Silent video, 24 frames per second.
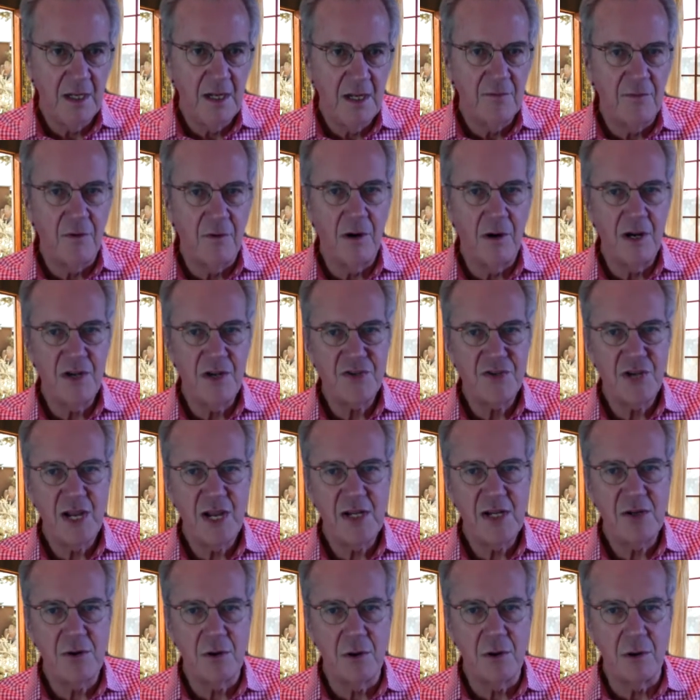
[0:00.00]
for his
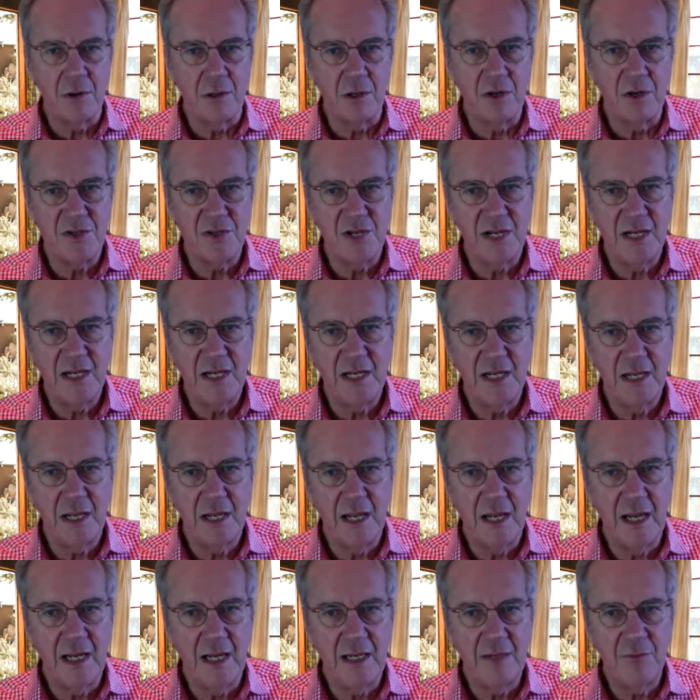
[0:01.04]
headquarters and, it,
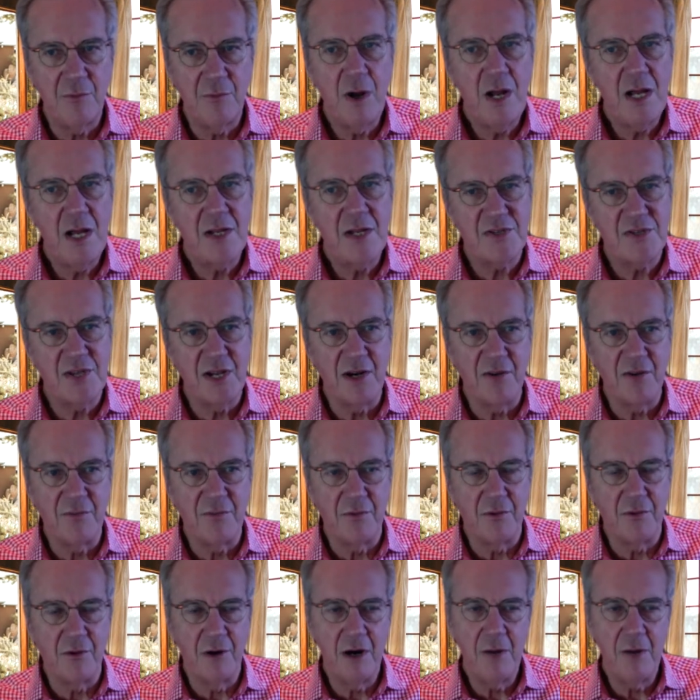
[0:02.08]
and was
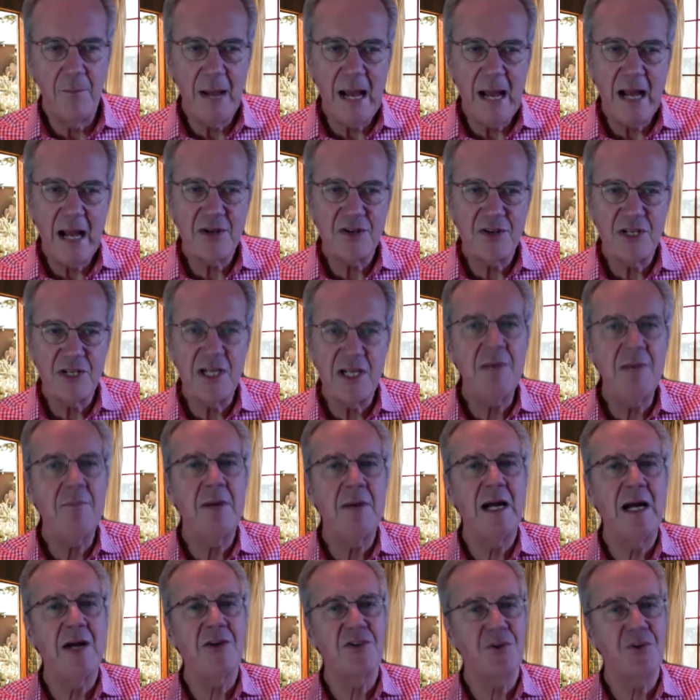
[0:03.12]
therefore about 10
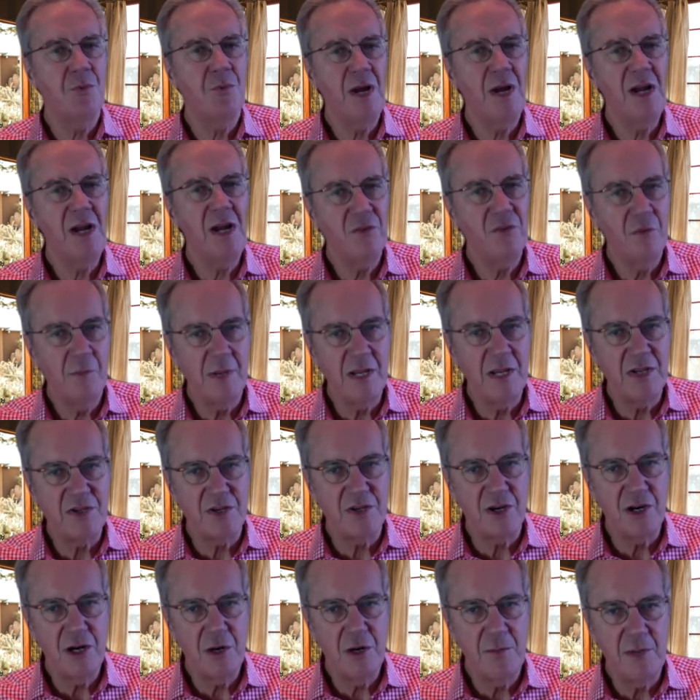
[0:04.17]
miles away from his
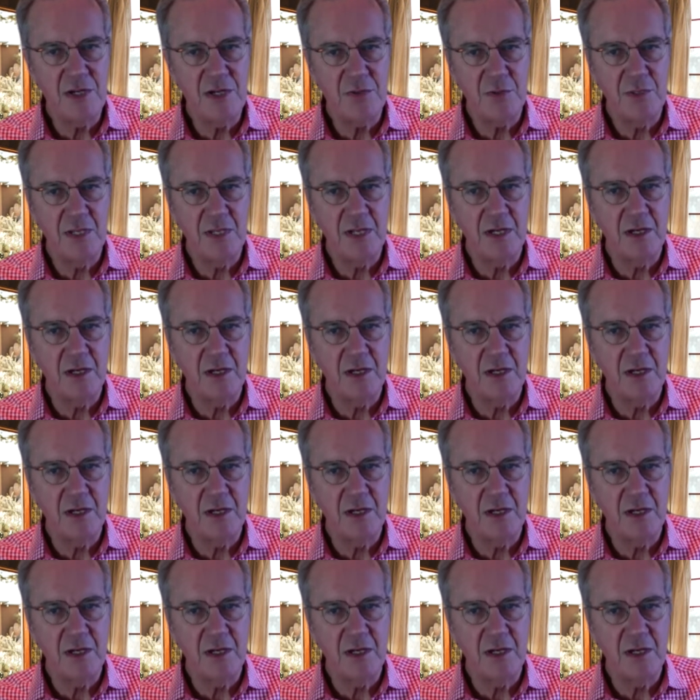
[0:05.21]
armies when the